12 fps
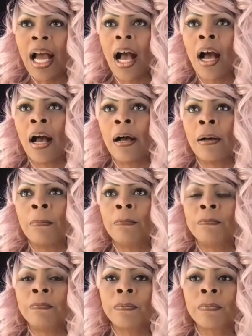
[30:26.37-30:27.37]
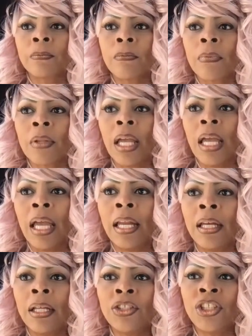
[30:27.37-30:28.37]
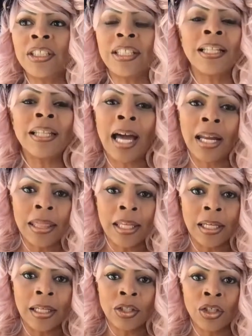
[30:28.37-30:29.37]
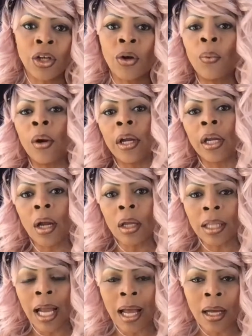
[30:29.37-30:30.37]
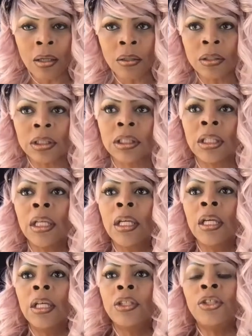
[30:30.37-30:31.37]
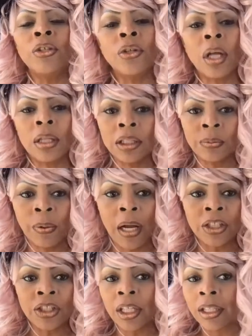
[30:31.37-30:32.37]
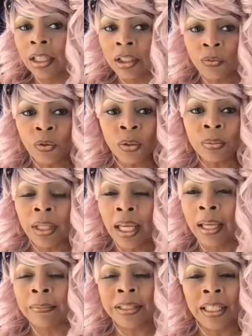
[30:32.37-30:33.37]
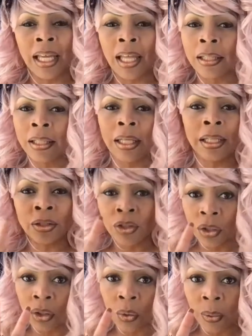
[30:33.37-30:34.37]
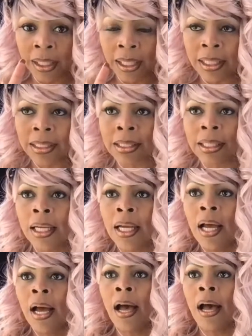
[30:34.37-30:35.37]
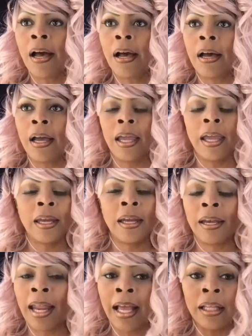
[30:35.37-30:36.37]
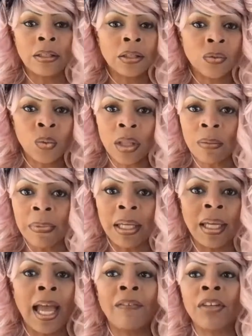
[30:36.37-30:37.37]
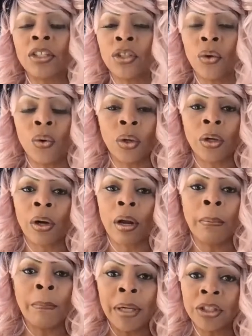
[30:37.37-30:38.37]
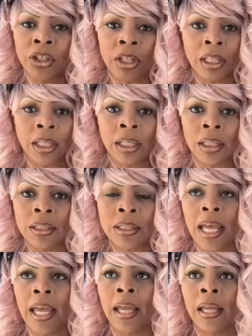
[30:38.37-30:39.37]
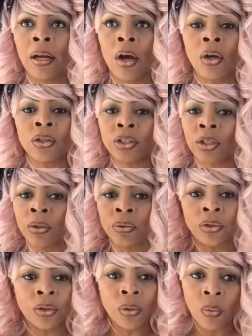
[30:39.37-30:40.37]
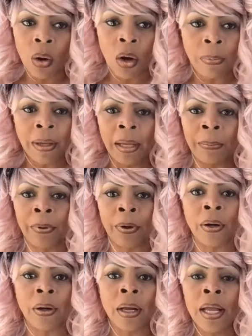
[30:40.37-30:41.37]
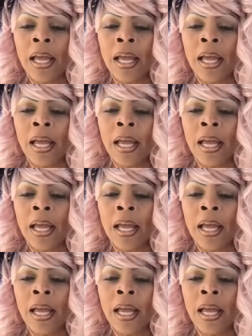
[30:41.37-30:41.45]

Um, and just a lot of things, working on the house, doing all this project. This room came together in 2 weeks. And that's with me having to order a bunch of things and also do the wallpaper,